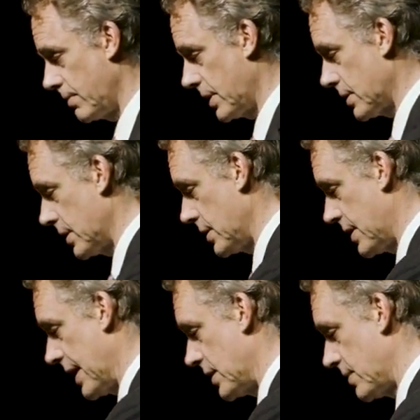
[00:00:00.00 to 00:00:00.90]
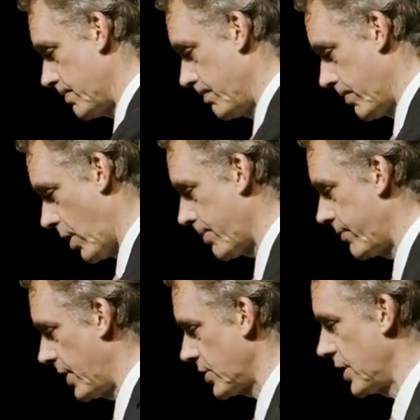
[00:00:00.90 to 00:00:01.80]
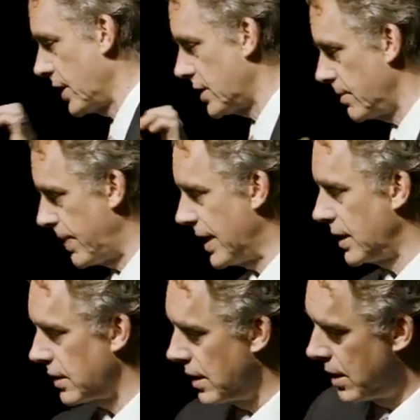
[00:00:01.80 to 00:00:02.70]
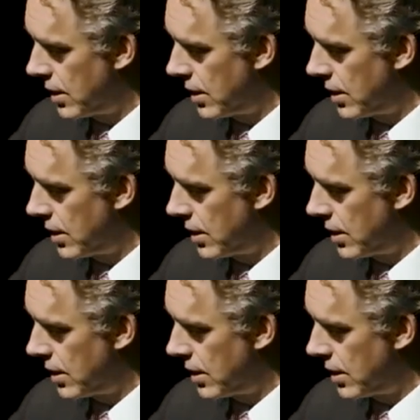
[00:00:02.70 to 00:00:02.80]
because the state's proper functioning is dependent